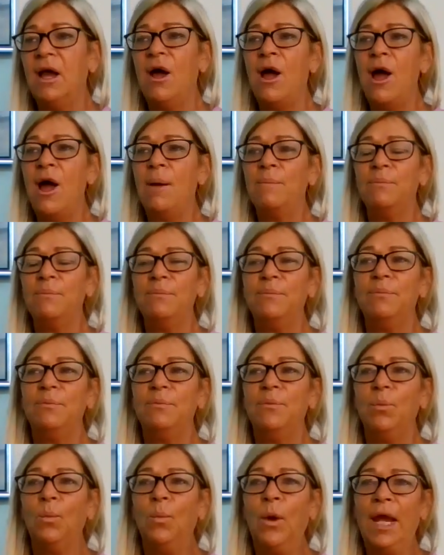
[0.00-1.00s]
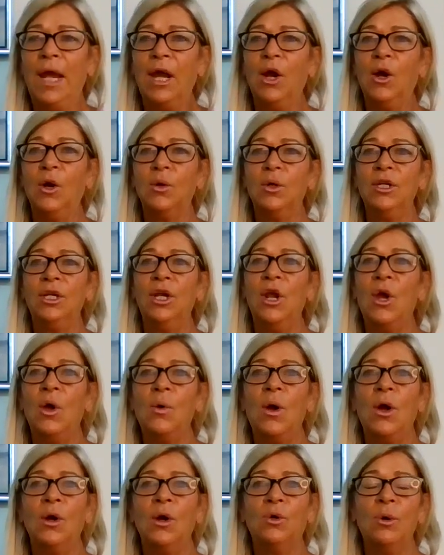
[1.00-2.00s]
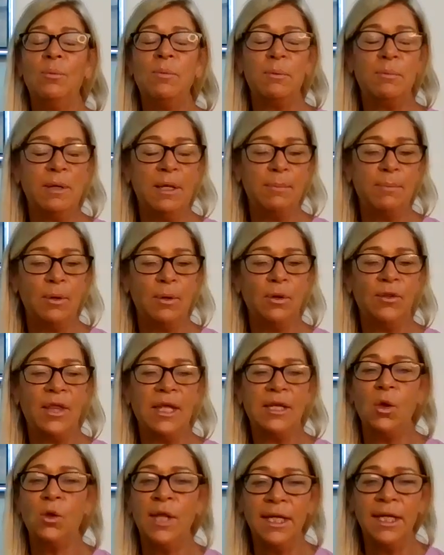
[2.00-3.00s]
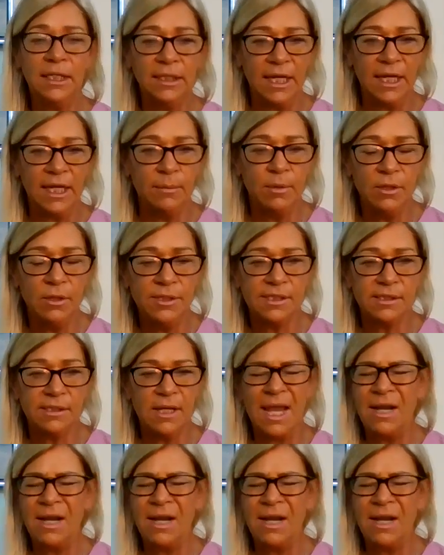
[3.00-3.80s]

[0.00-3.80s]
um, where you know a group of people they don't like labels.